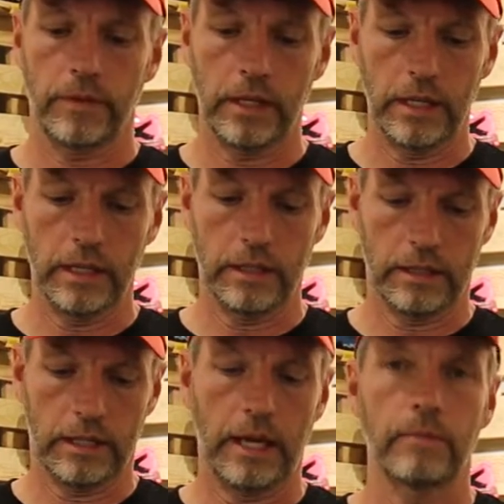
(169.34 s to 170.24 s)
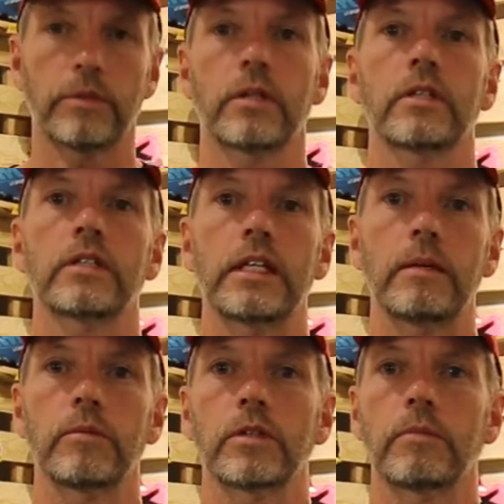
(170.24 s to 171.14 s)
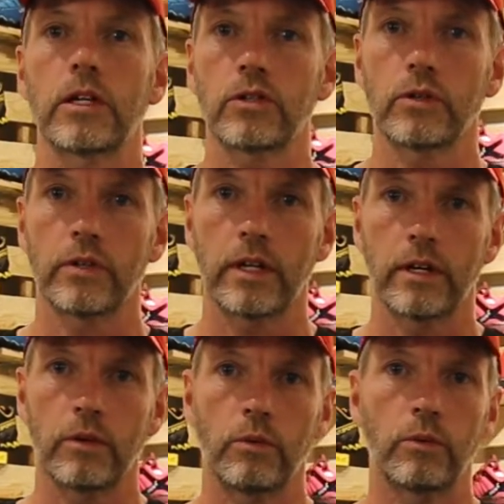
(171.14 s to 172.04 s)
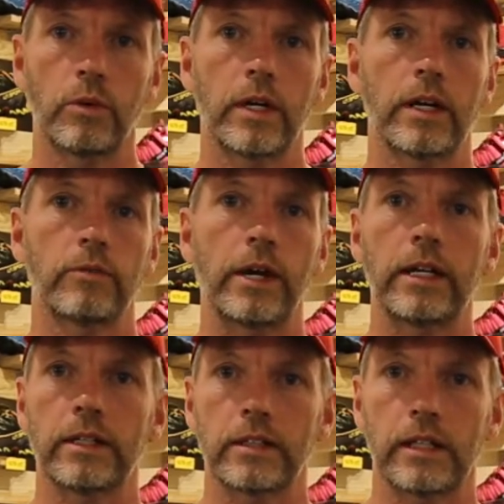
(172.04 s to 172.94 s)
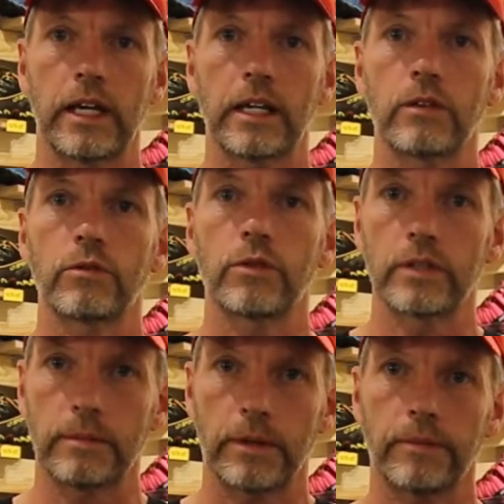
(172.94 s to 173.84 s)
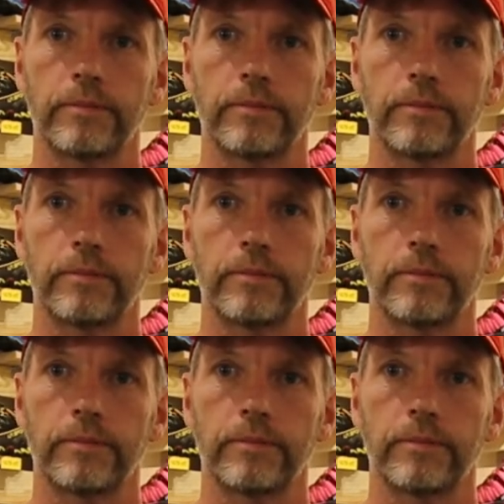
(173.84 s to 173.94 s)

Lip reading: the taped seams to make sure the rain doesn't get in through the zipper.